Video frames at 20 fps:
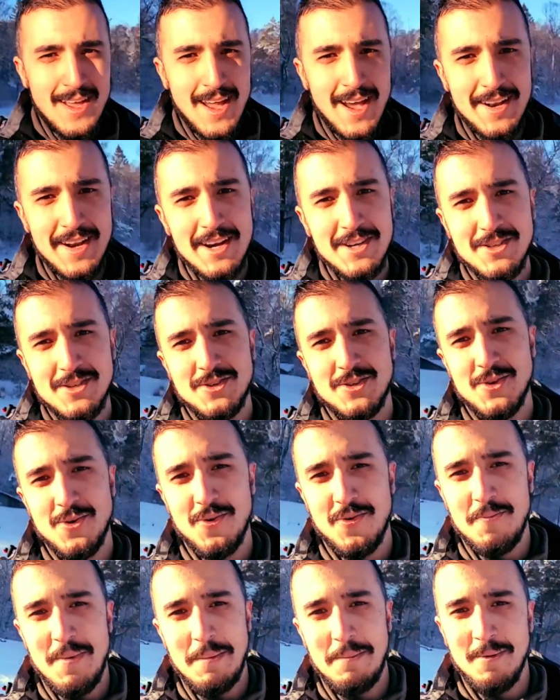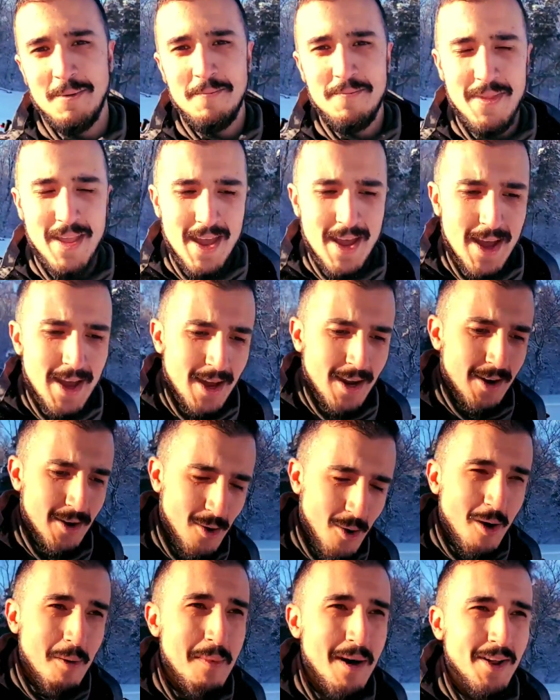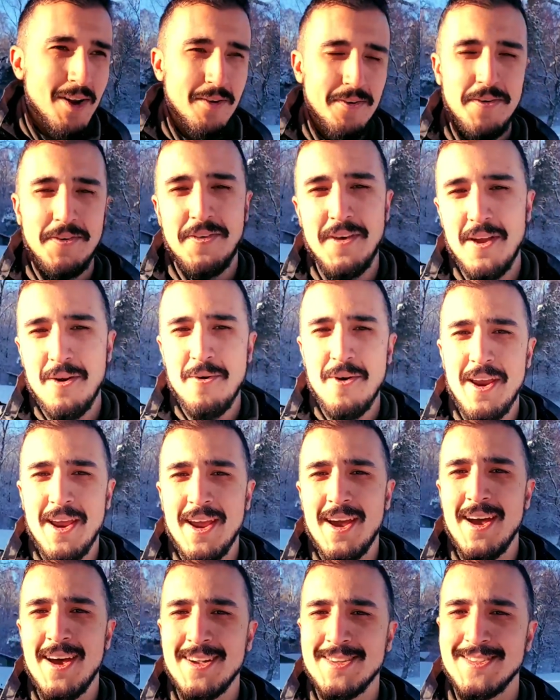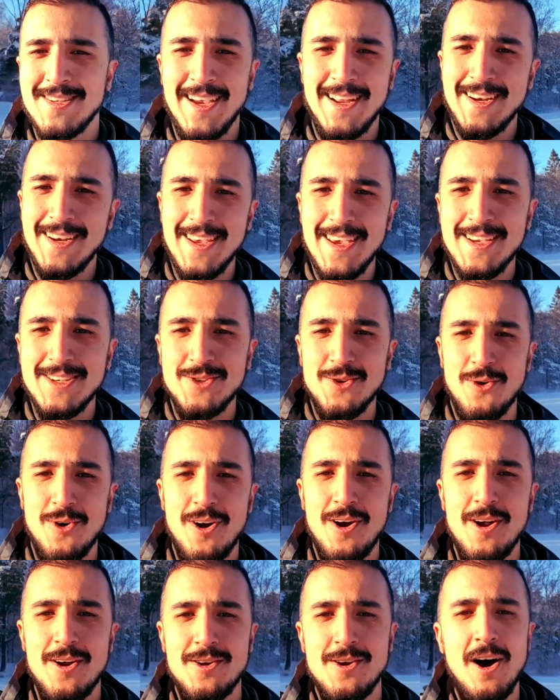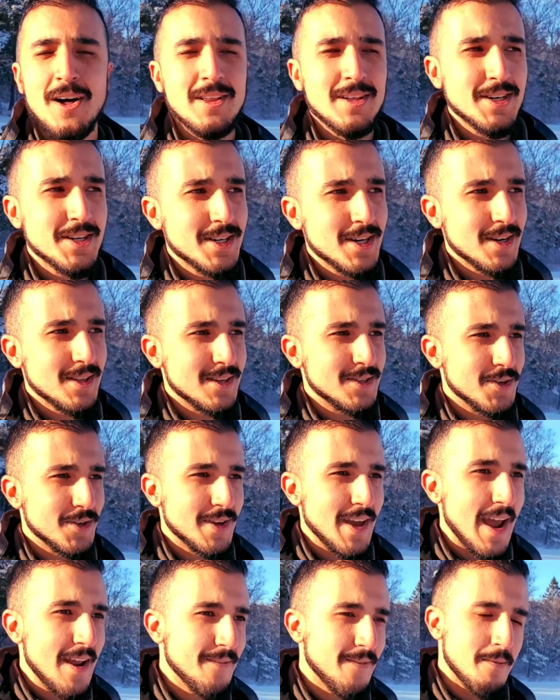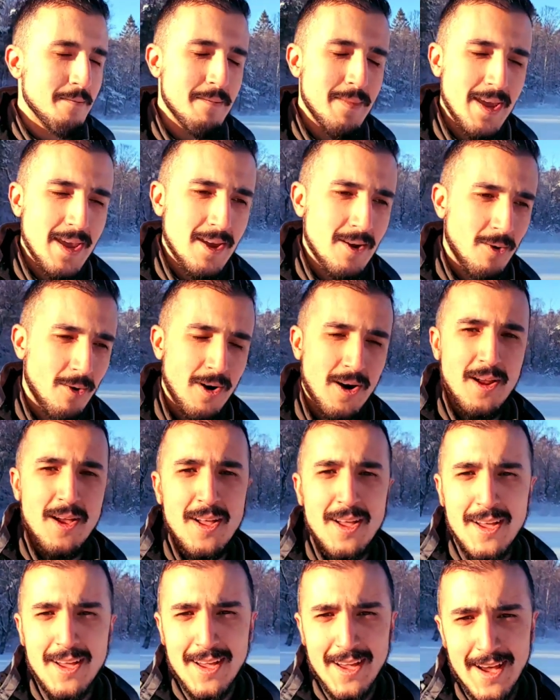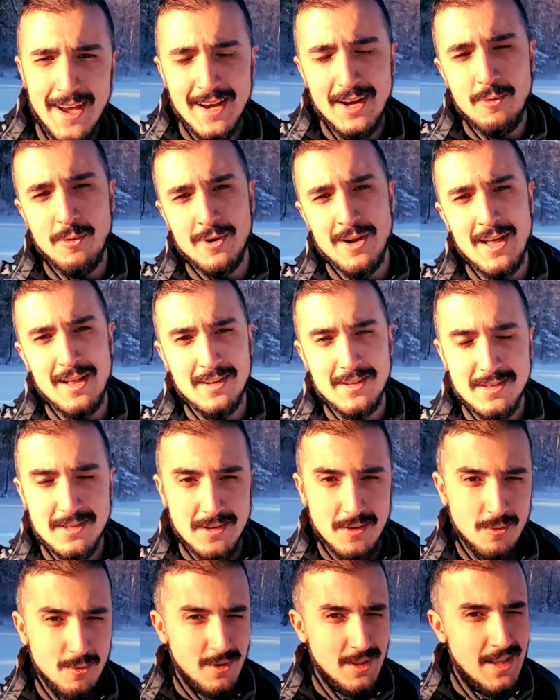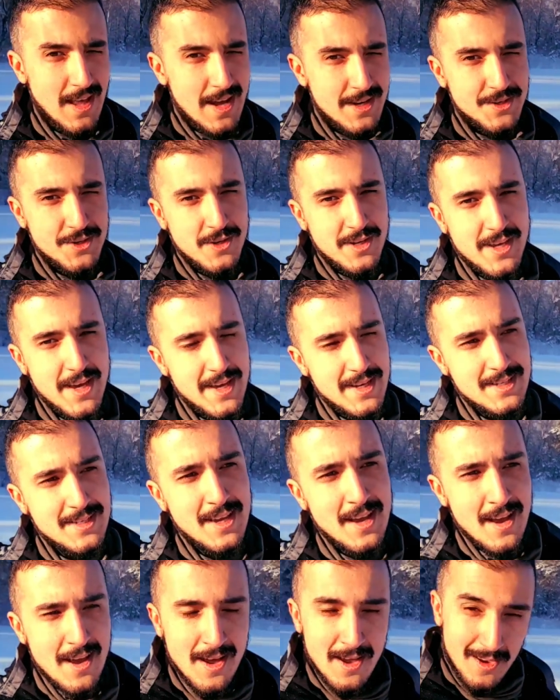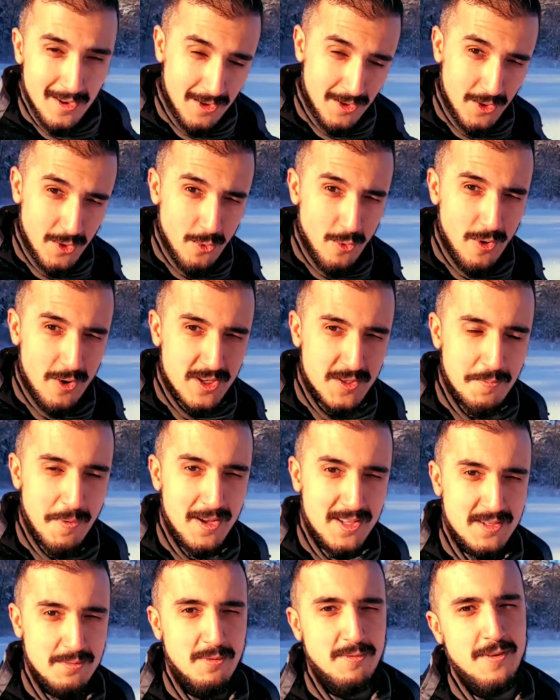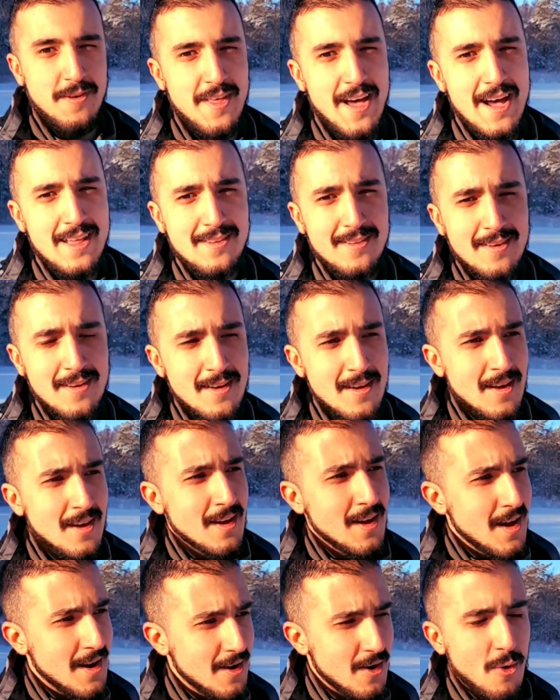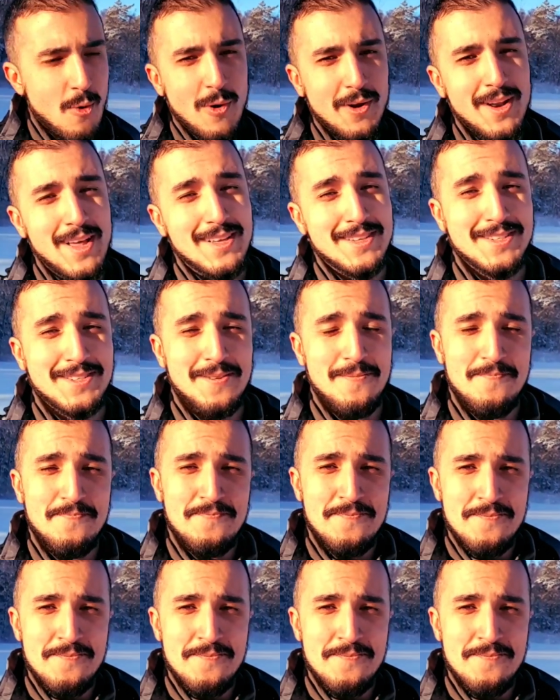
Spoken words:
And here's the truth, people. No amount of theory, techniques, or knowledge that you gain from me or anyone else will land you gigs. You are responsible for that, no one else.